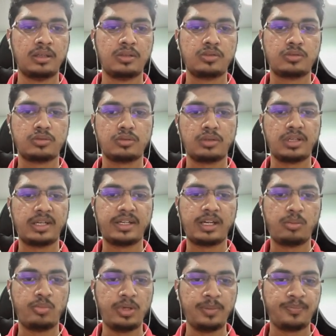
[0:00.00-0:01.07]
So let
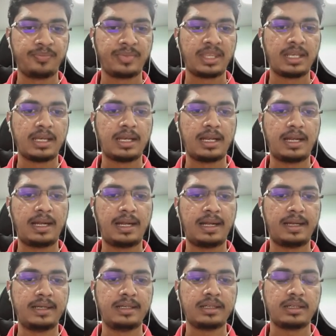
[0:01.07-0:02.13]
it be.
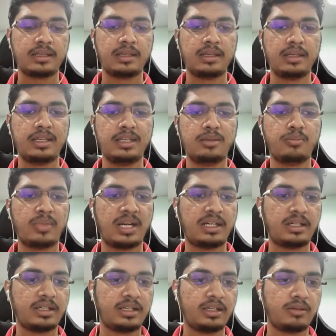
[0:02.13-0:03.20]
And in
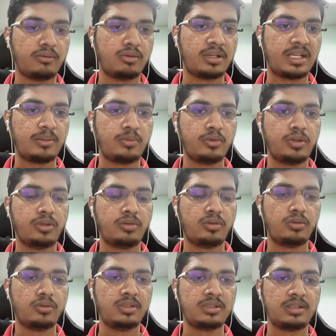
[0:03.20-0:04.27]
metric, what I'm going to
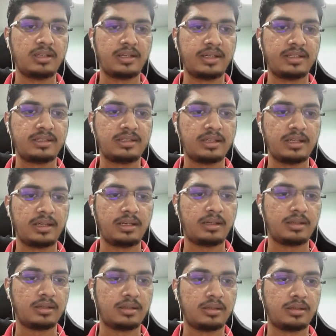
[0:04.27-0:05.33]
do is, let's
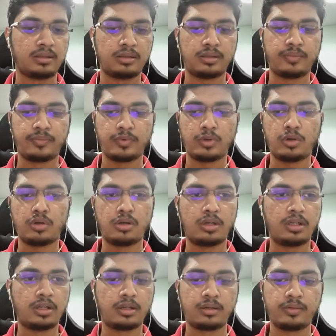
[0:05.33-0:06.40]
select
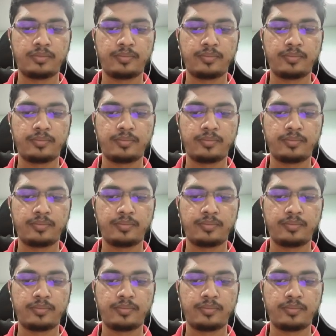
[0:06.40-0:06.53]
order